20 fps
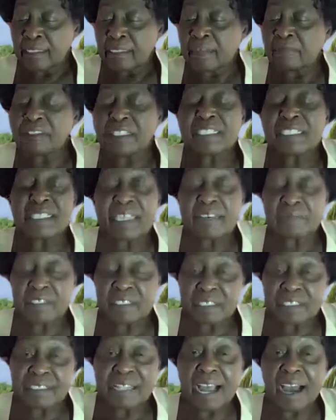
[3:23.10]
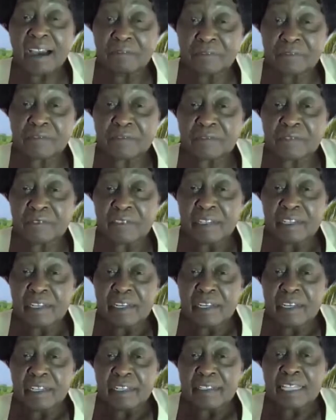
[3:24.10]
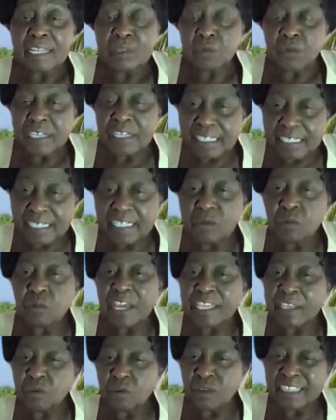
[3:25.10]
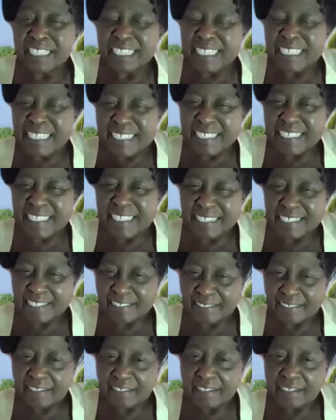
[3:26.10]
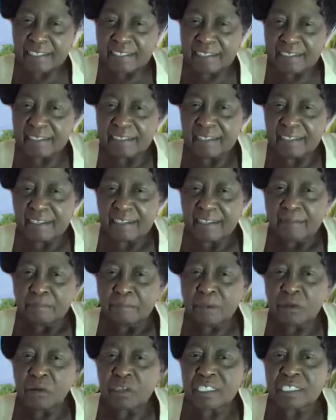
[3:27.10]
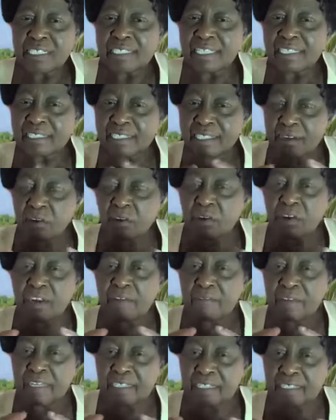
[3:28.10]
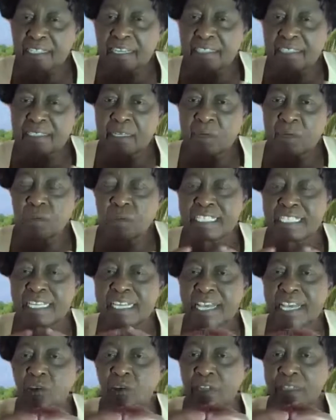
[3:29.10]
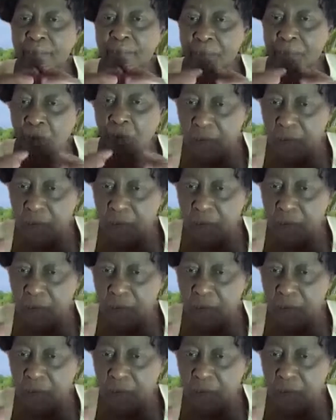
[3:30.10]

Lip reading: civil service staff that were really working with the nitty-gritty things, because National Coronavirus Council would take on the